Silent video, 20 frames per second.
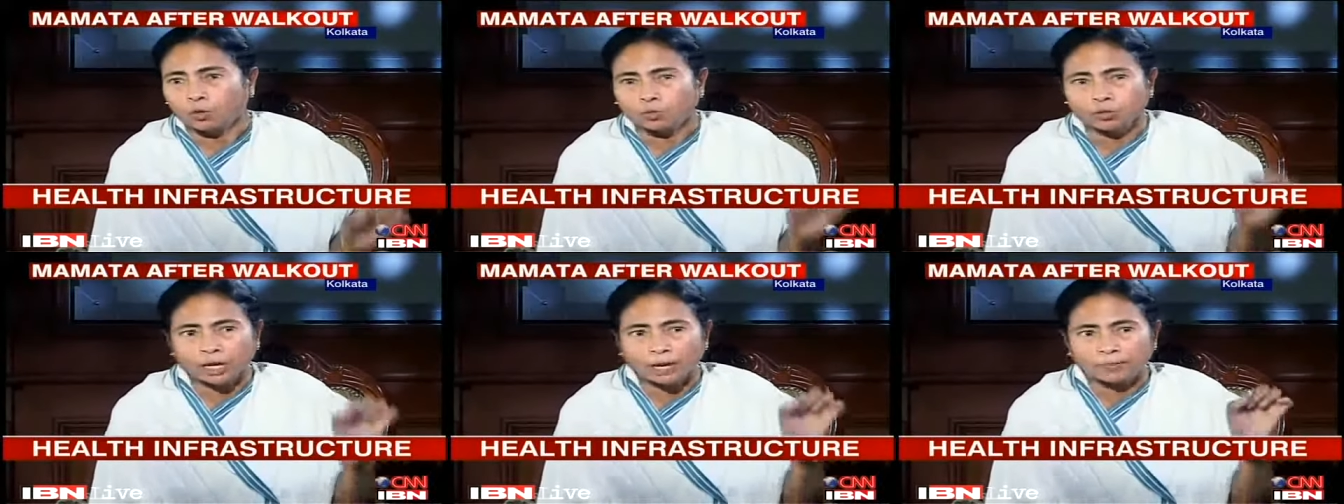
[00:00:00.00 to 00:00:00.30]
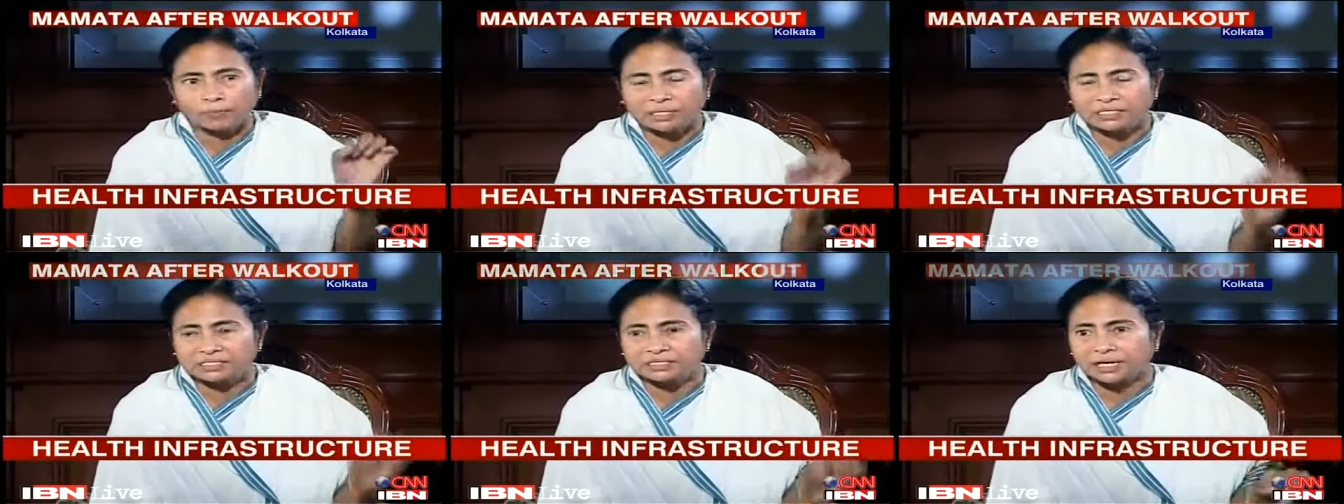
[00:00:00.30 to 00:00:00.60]
We
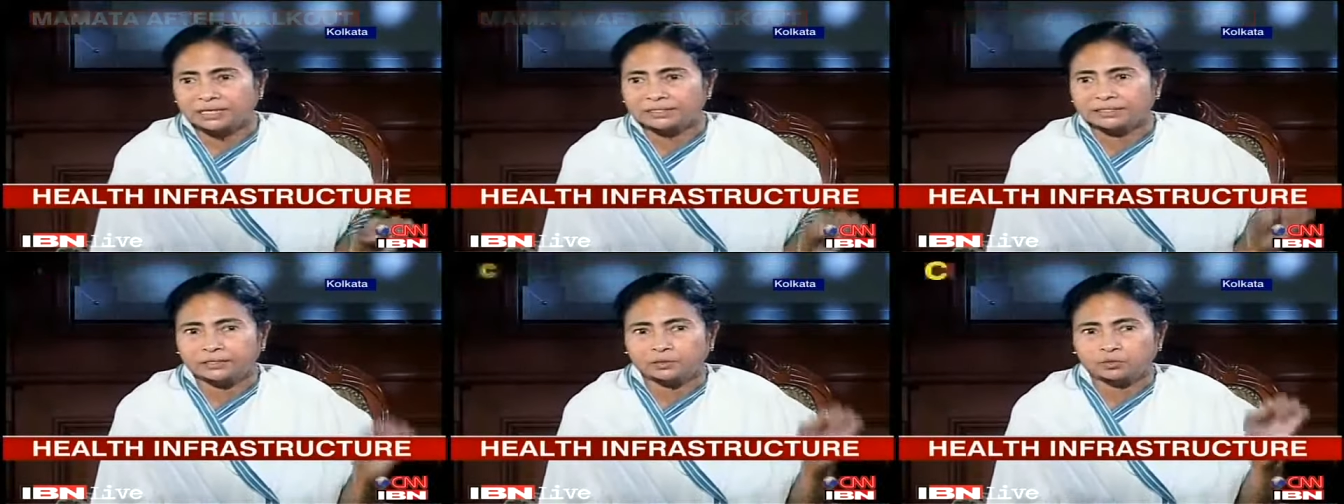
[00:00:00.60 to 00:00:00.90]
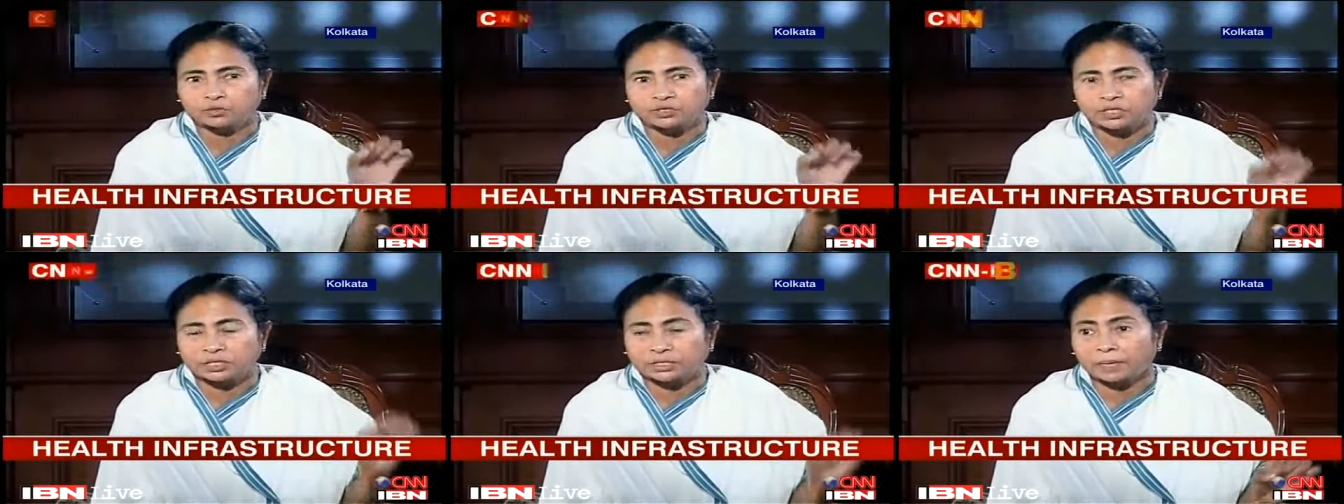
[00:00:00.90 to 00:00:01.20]
have
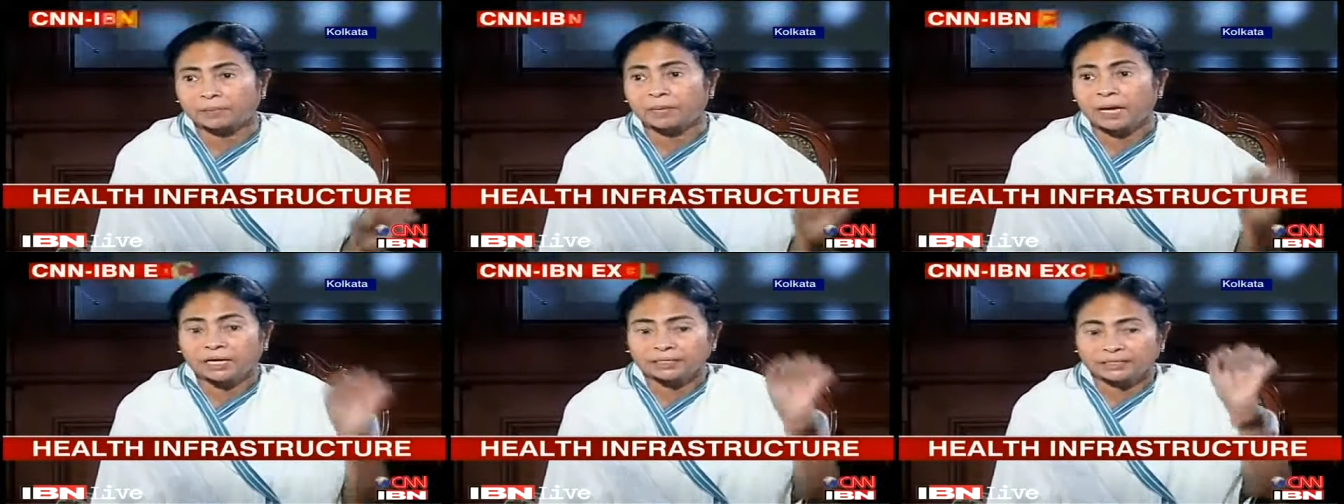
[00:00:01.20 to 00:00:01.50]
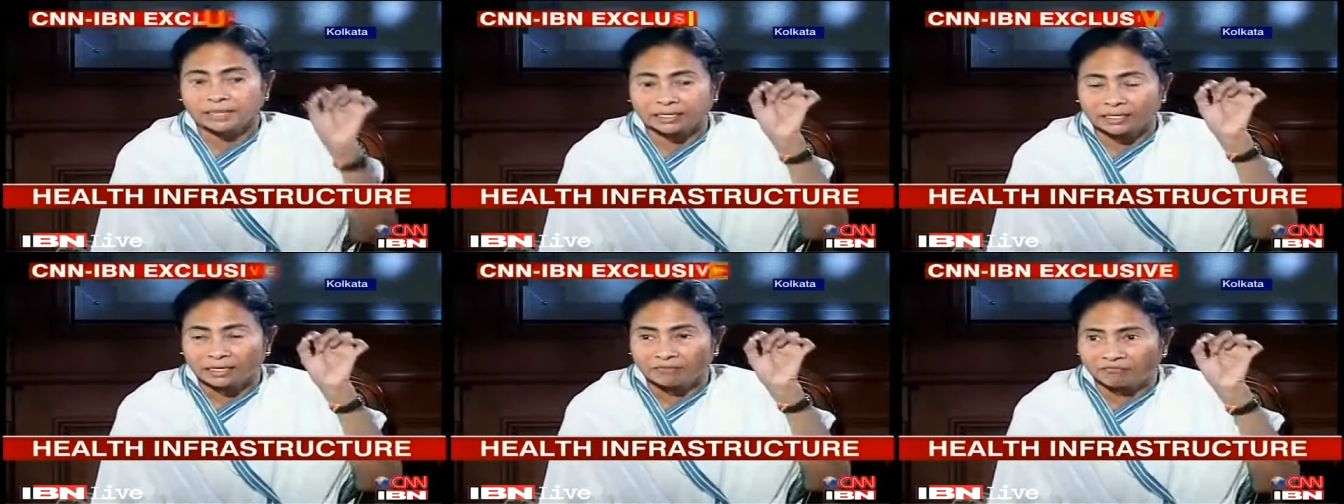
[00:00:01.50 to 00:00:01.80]
decided to set up
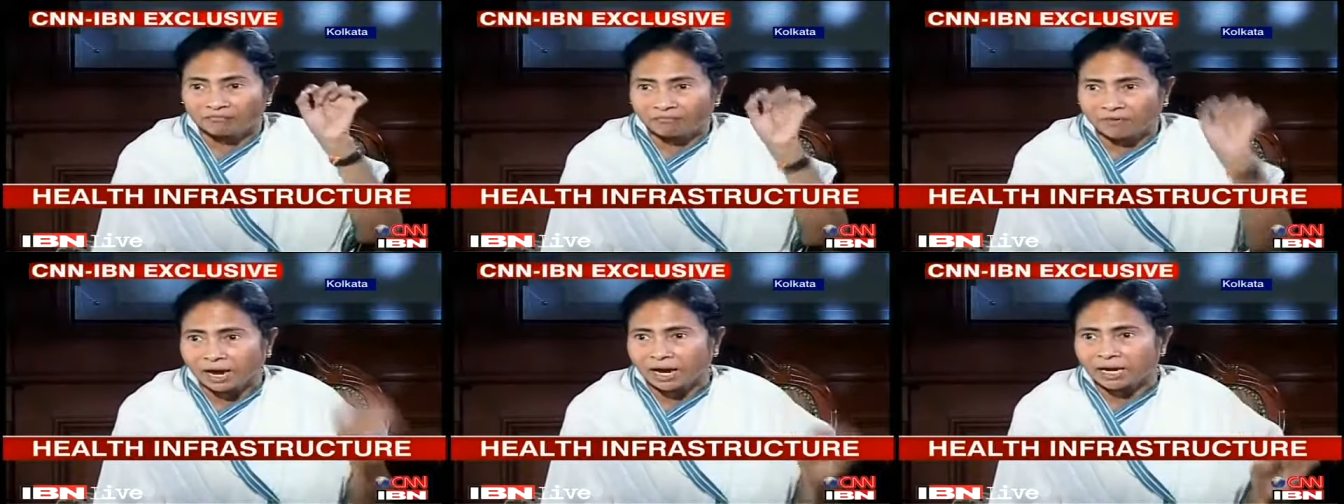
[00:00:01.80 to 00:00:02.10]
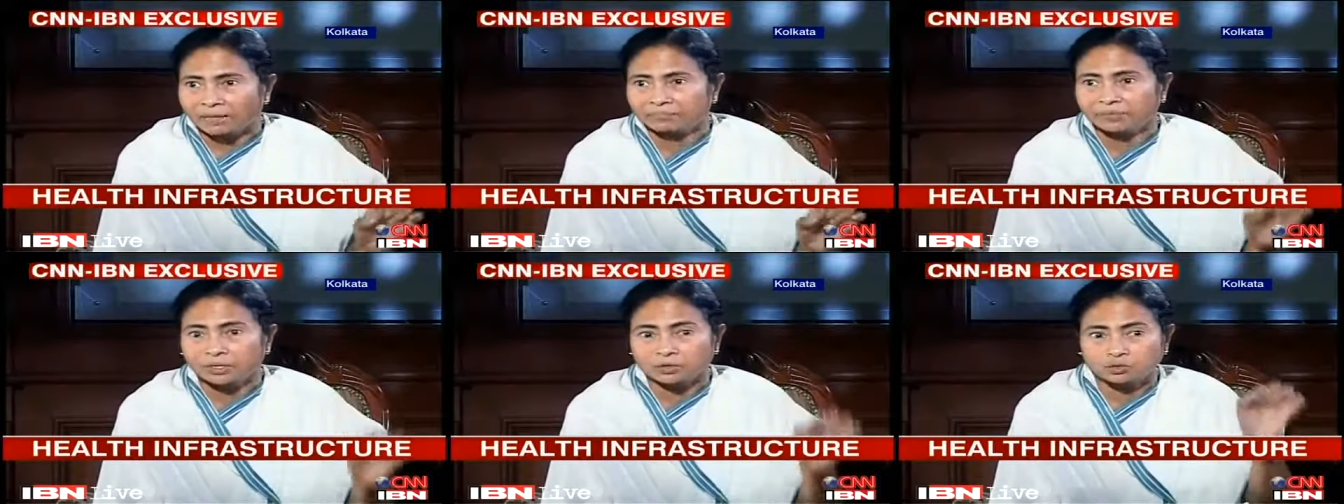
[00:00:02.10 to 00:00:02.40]

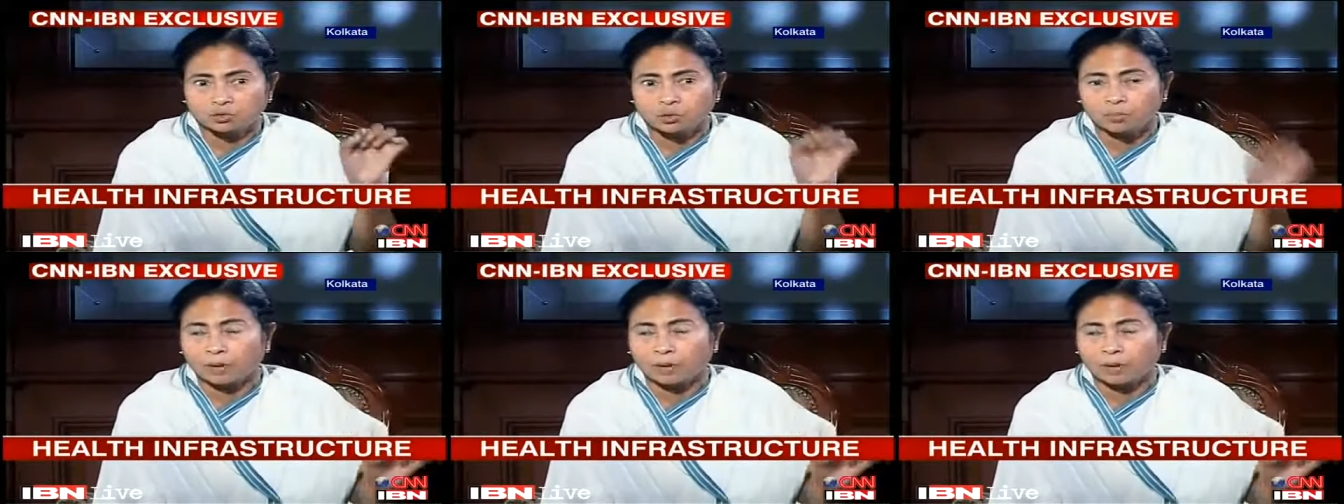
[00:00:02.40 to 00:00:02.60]
35 the